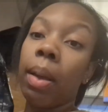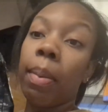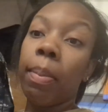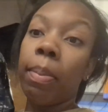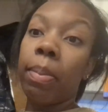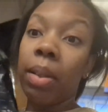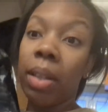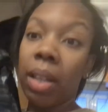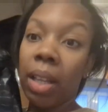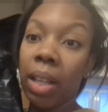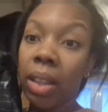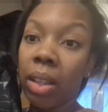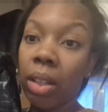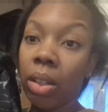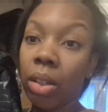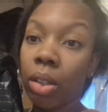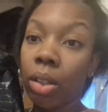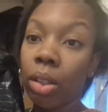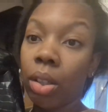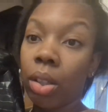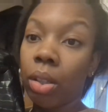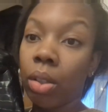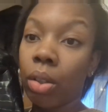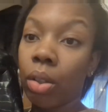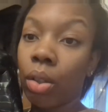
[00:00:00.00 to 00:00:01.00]
pleather
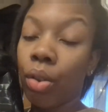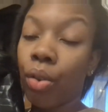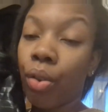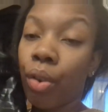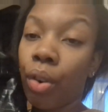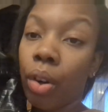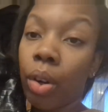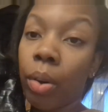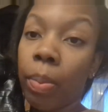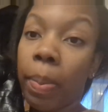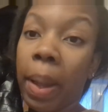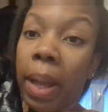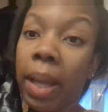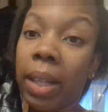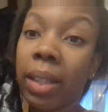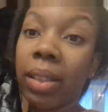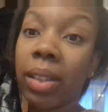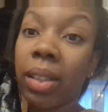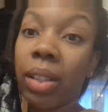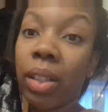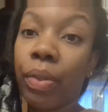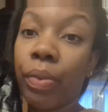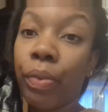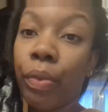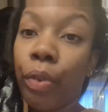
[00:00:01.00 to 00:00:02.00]
crop
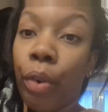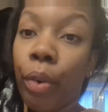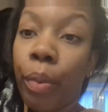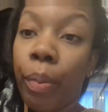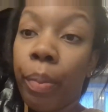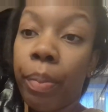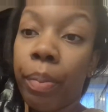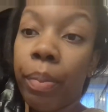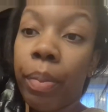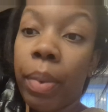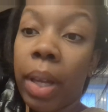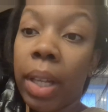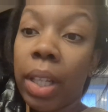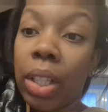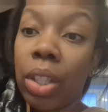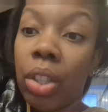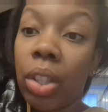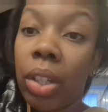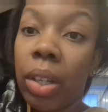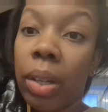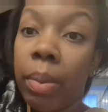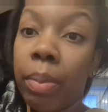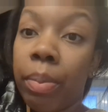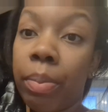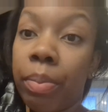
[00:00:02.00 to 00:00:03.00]
pants from
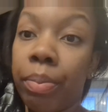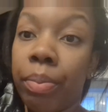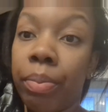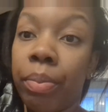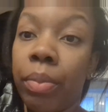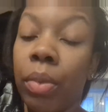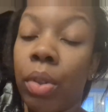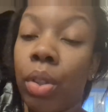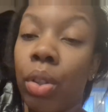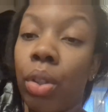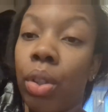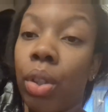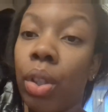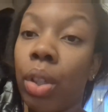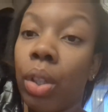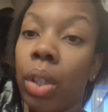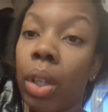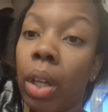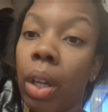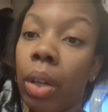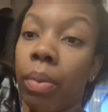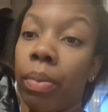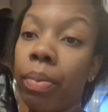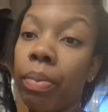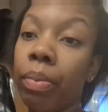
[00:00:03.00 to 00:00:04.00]
H&M
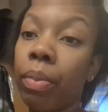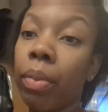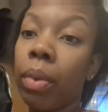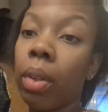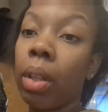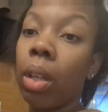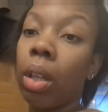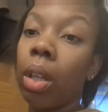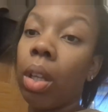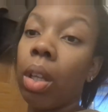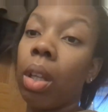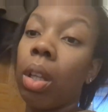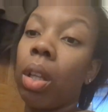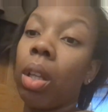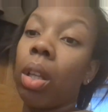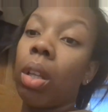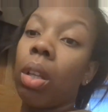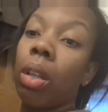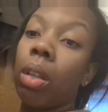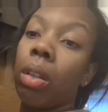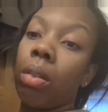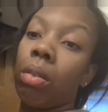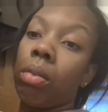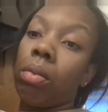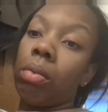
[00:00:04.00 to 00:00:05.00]
Studio.
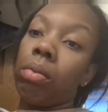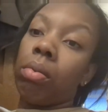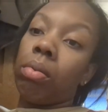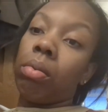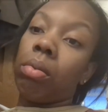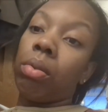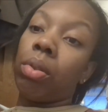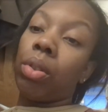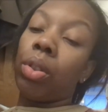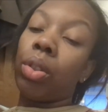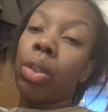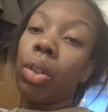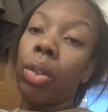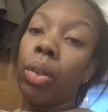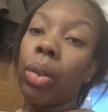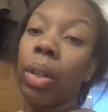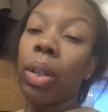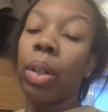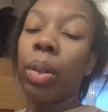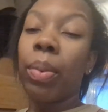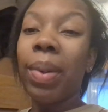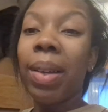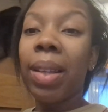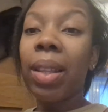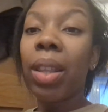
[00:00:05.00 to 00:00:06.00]
So I
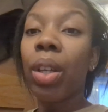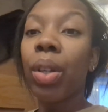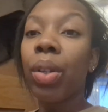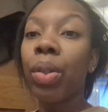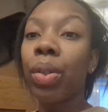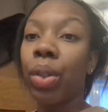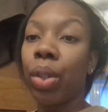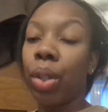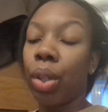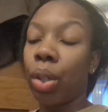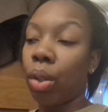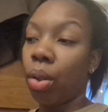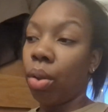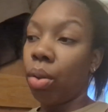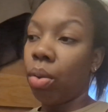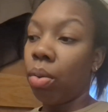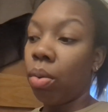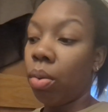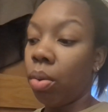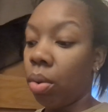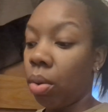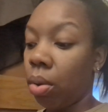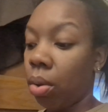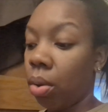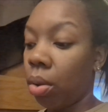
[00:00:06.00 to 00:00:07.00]
could wear those two,
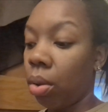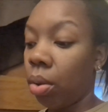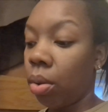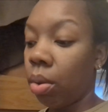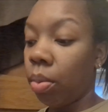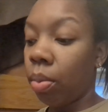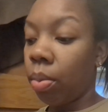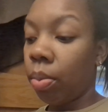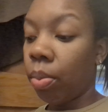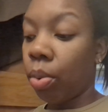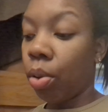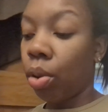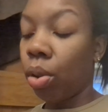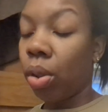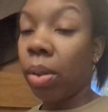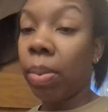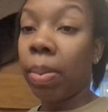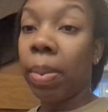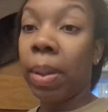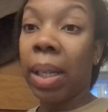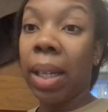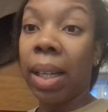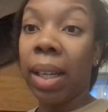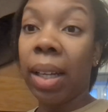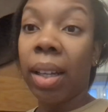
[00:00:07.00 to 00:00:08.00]

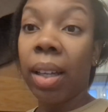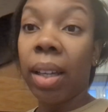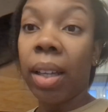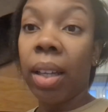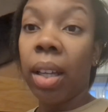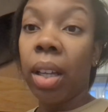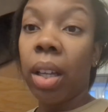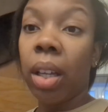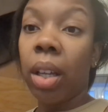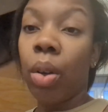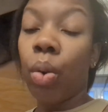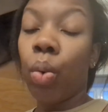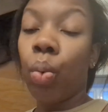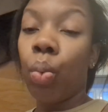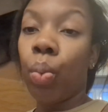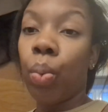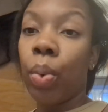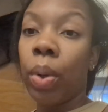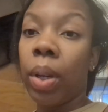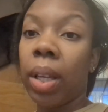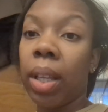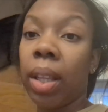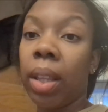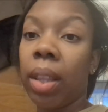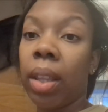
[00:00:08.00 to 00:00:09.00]
possibly,
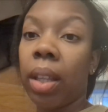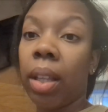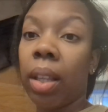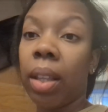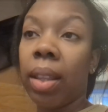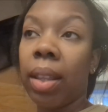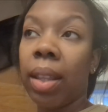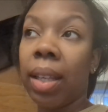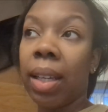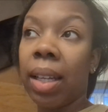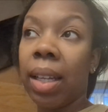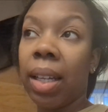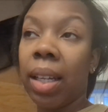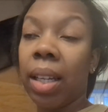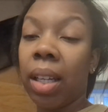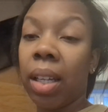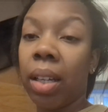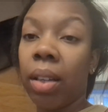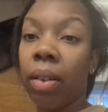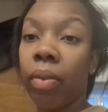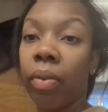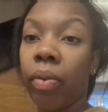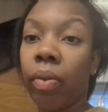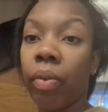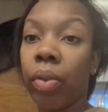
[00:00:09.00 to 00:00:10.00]
with
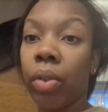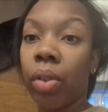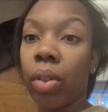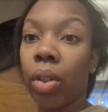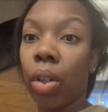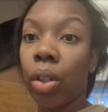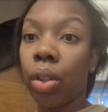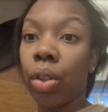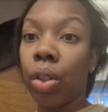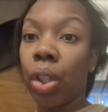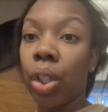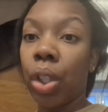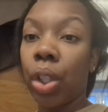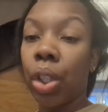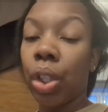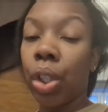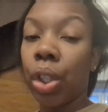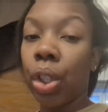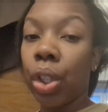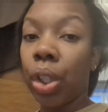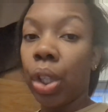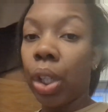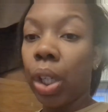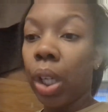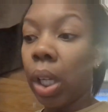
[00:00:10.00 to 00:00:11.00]
the Versace
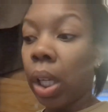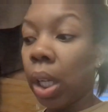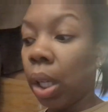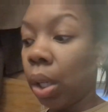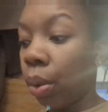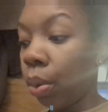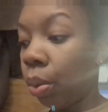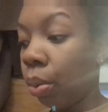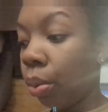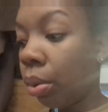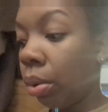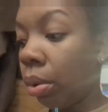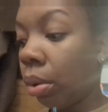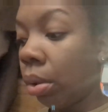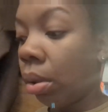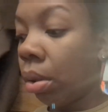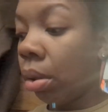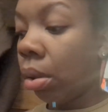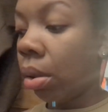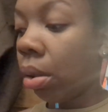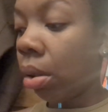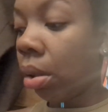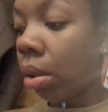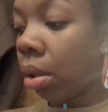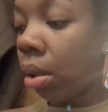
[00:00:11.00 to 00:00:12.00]

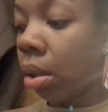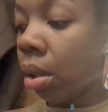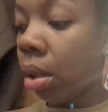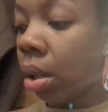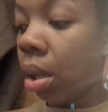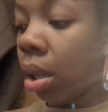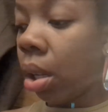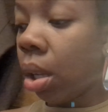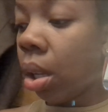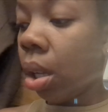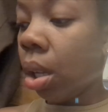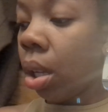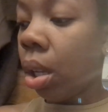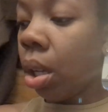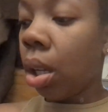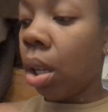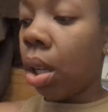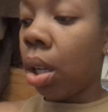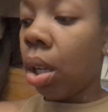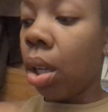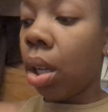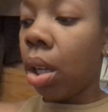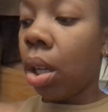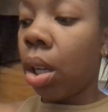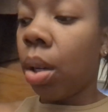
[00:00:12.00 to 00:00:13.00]
heels.
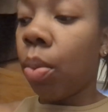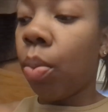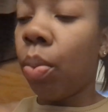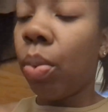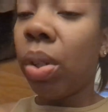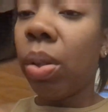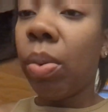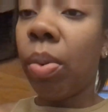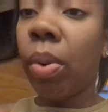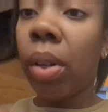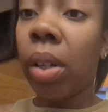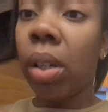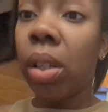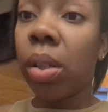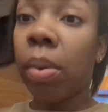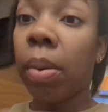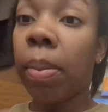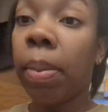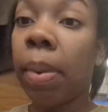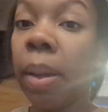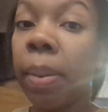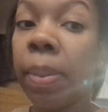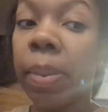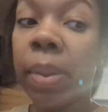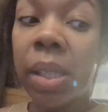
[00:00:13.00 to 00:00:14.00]
I'm whispering because my
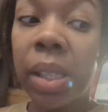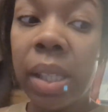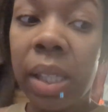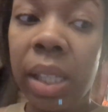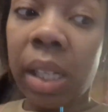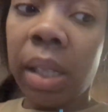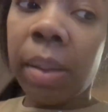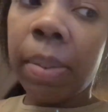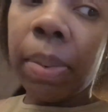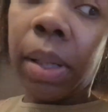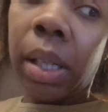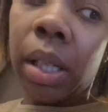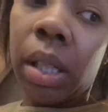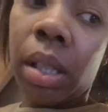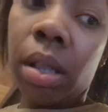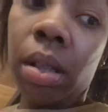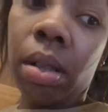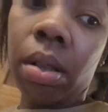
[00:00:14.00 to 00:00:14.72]
baby's sleeping.